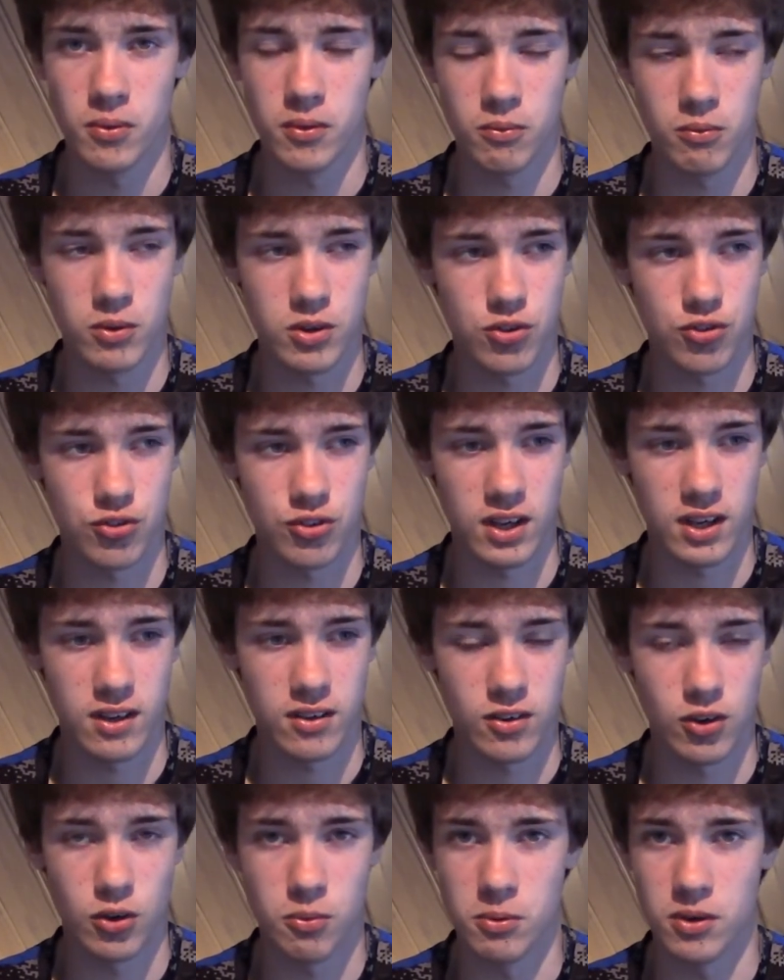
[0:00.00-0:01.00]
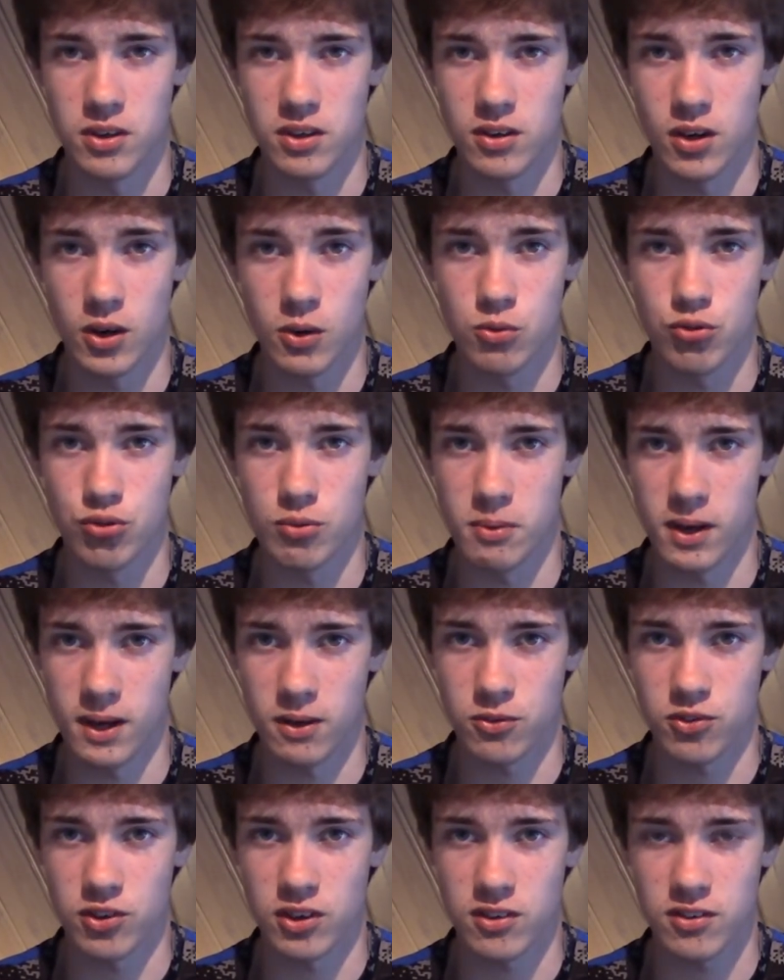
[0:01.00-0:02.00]
which is that nobody knows
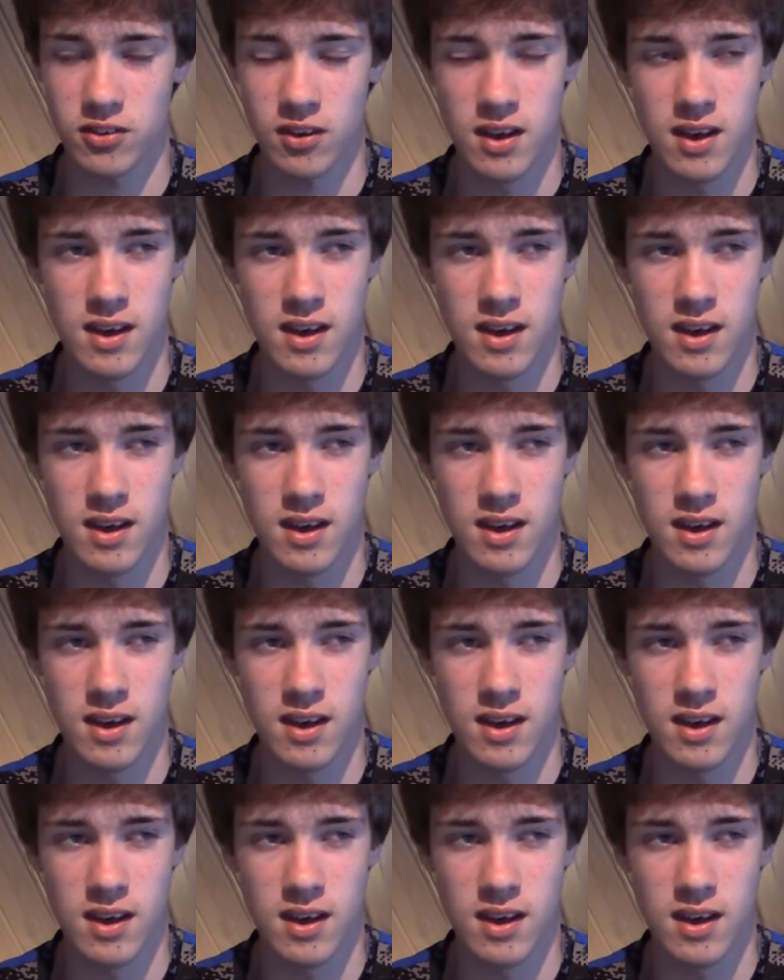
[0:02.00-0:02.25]
about it.